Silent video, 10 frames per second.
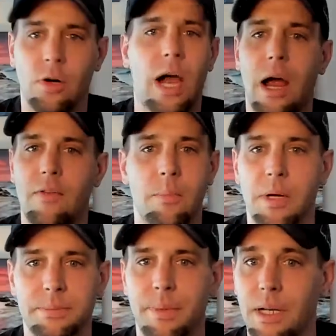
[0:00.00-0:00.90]
however
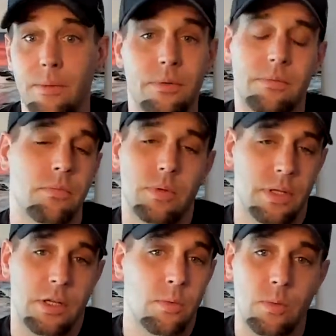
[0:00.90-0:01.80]
much money would
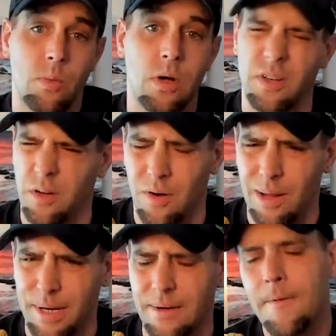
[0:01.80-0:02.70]
that you would want, you know what I
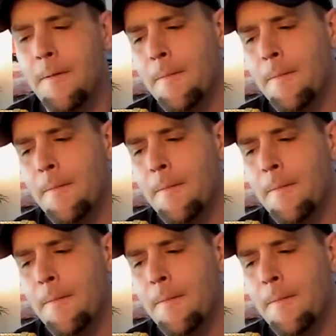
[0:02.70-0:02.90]
mean?